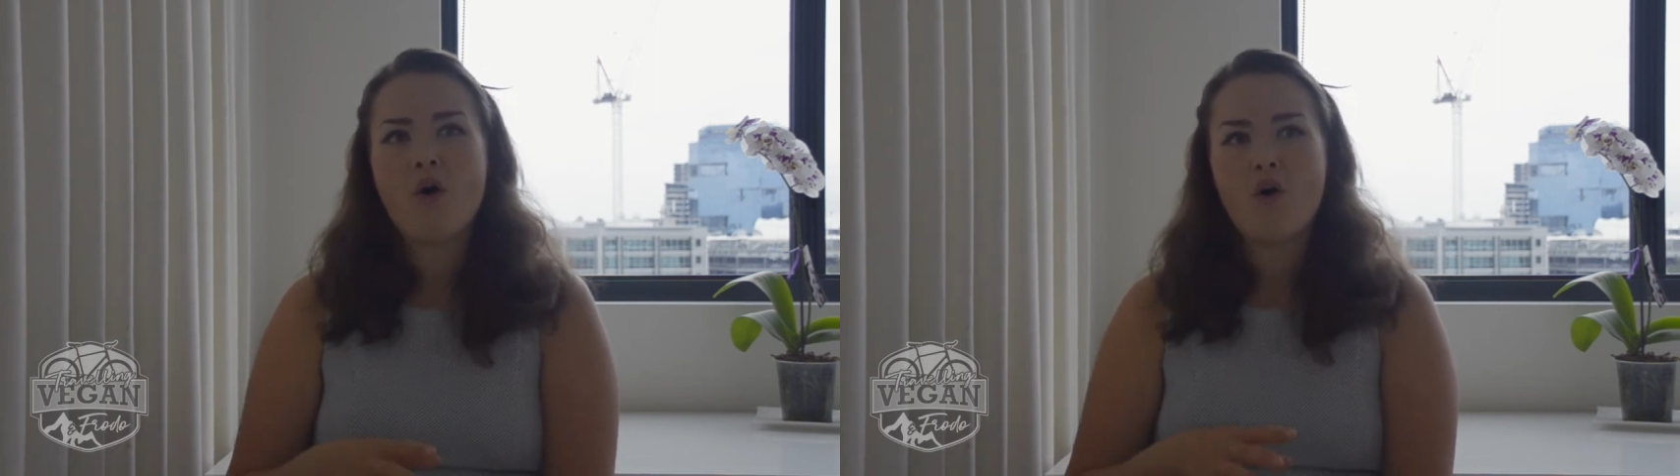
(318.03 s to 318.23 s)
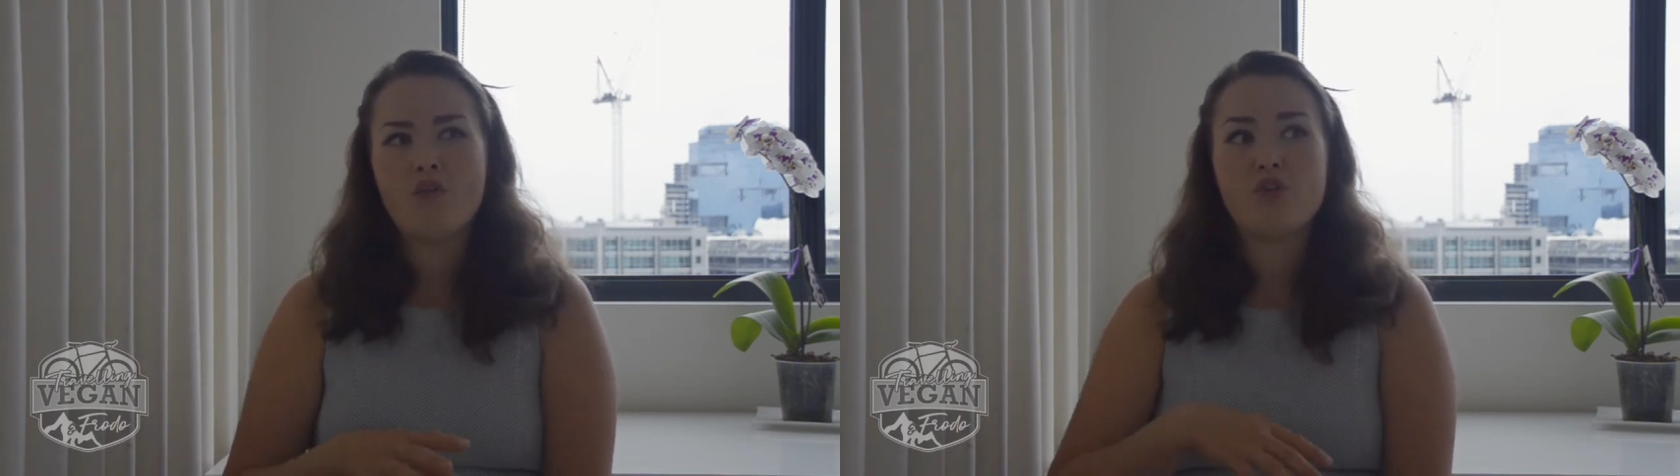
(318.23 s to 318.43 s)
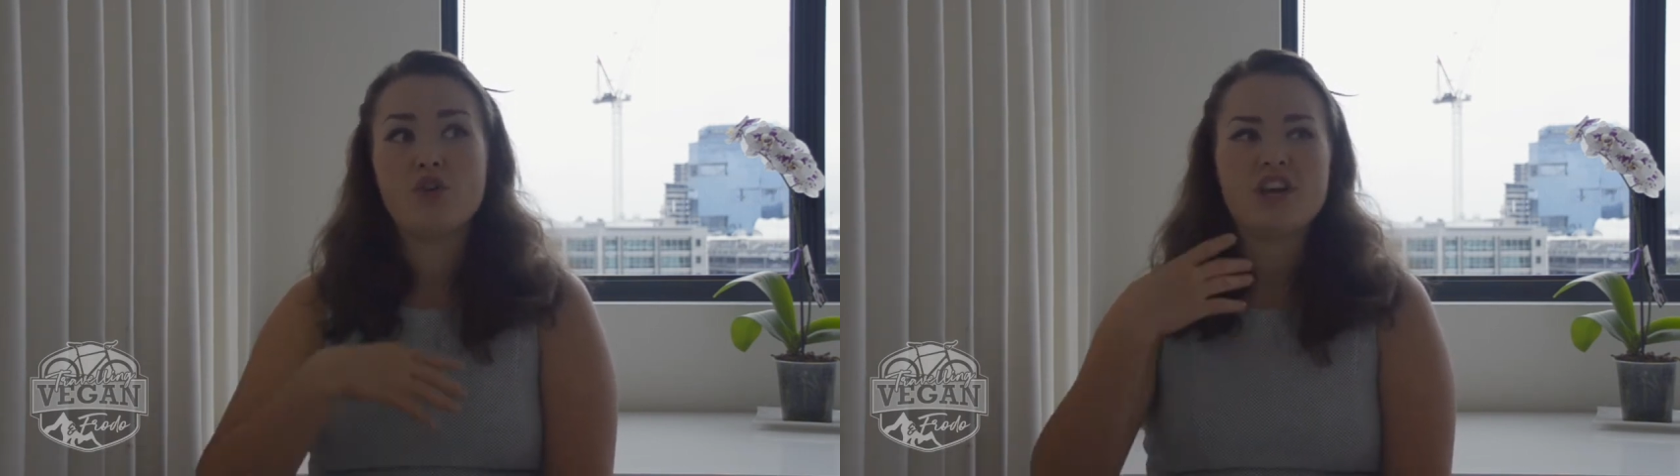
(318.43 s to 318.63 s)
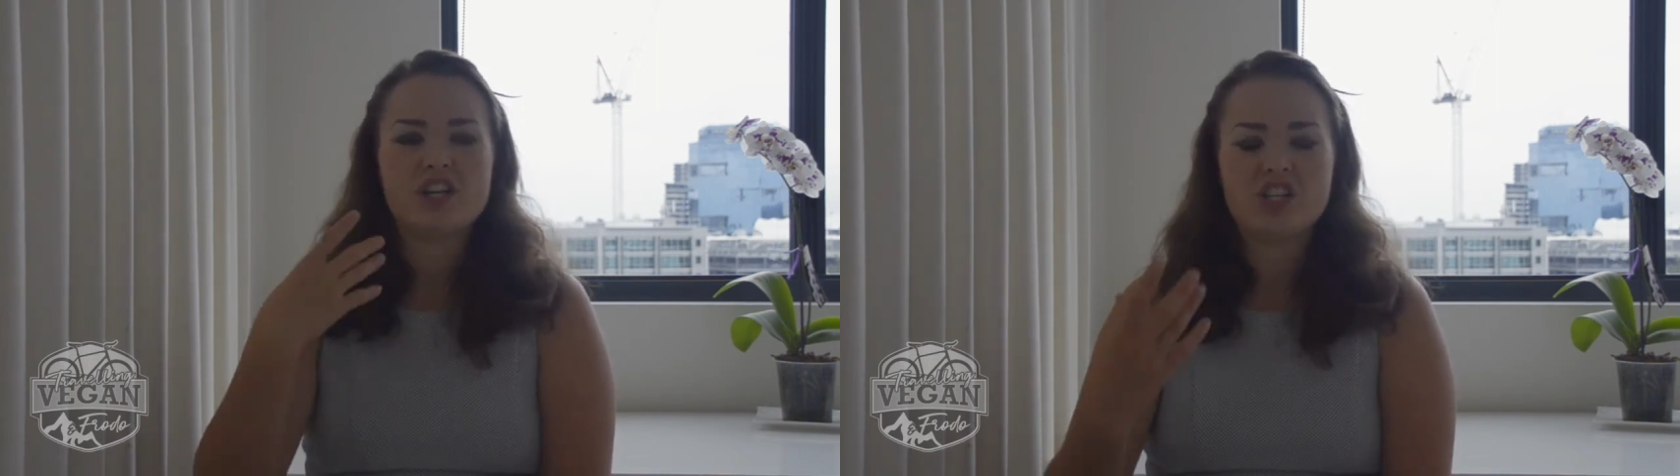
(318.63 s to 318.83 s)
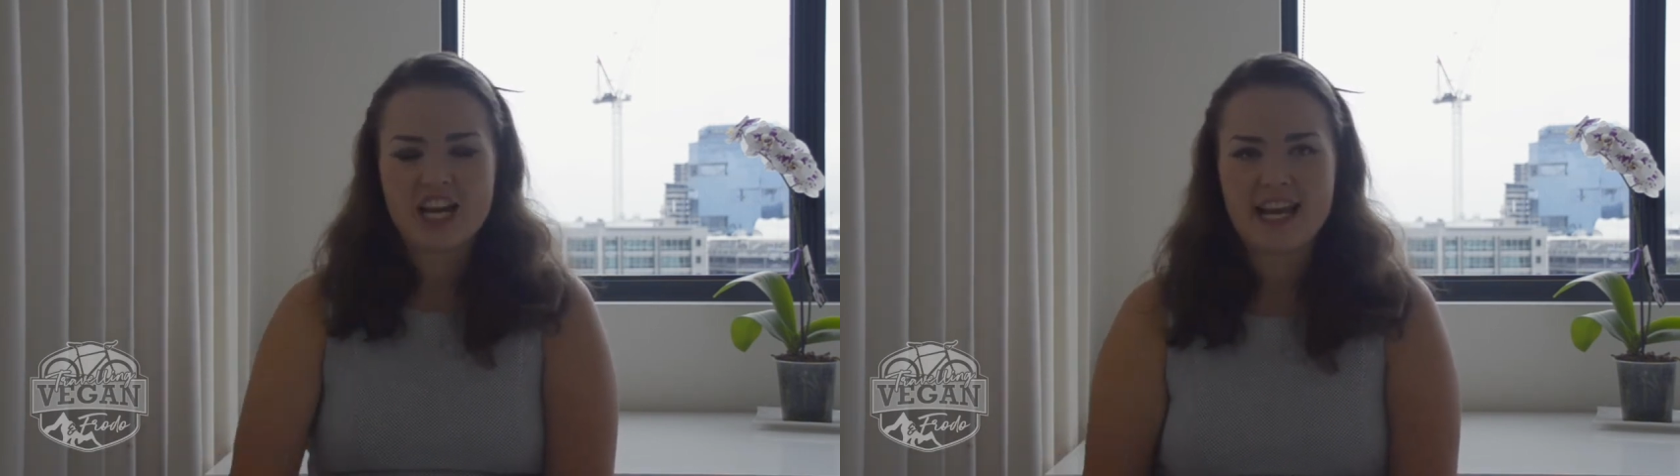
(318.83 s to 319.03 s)
or for their
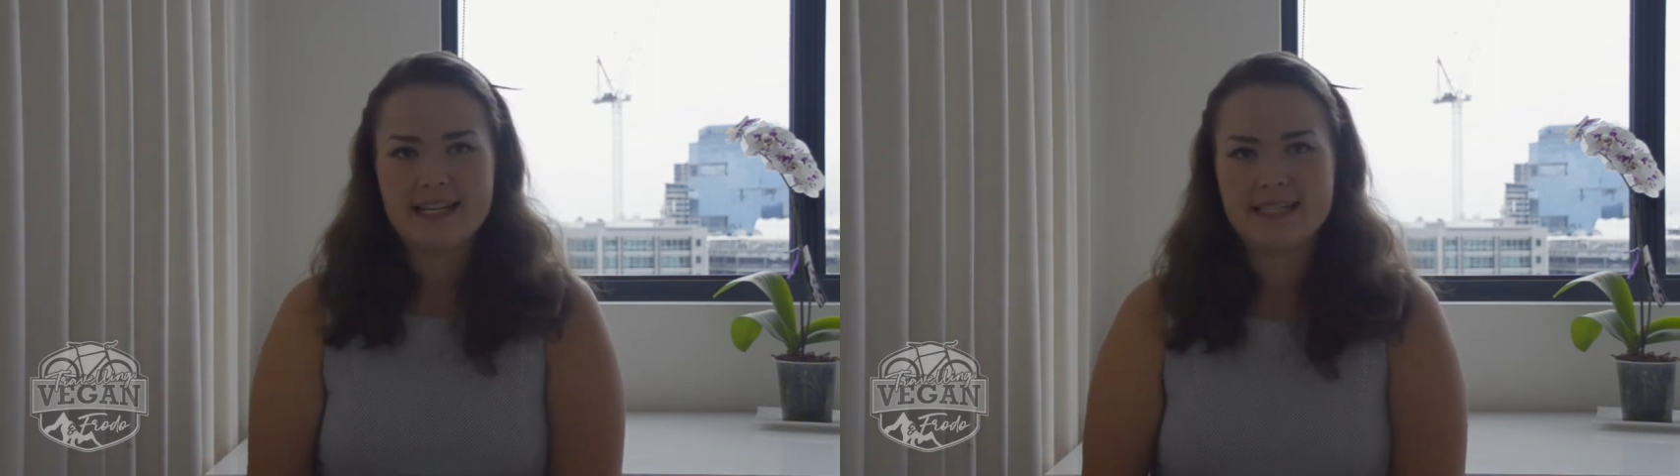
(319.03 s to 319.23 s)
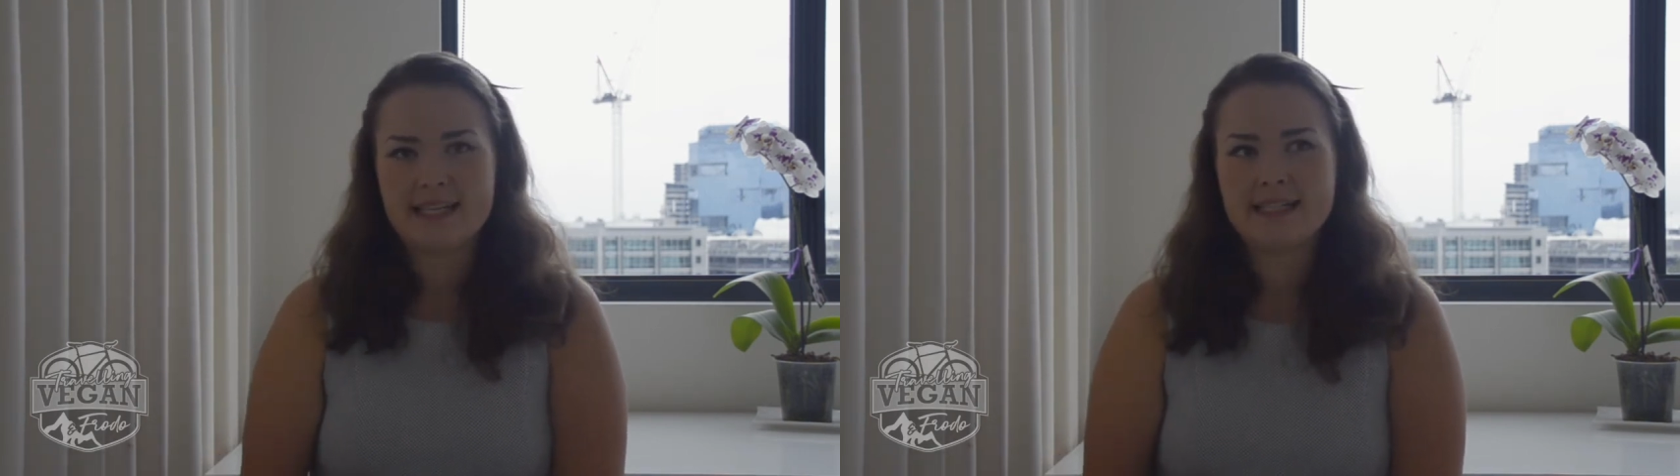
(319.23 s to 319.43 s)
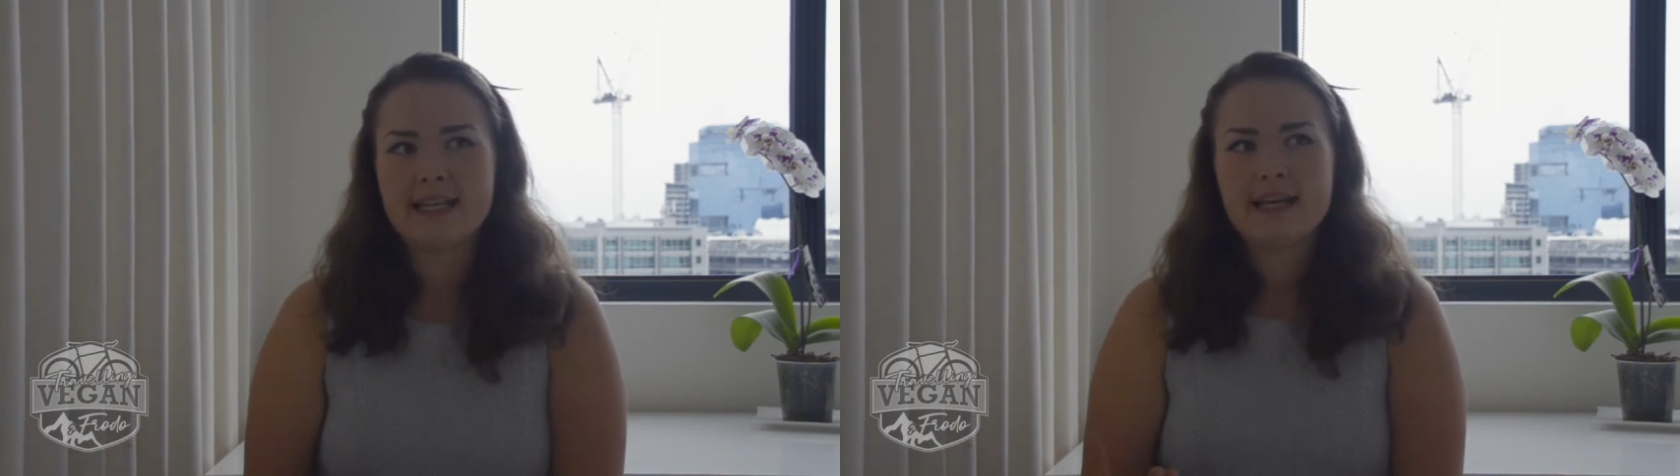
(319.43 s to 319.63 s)
shares is,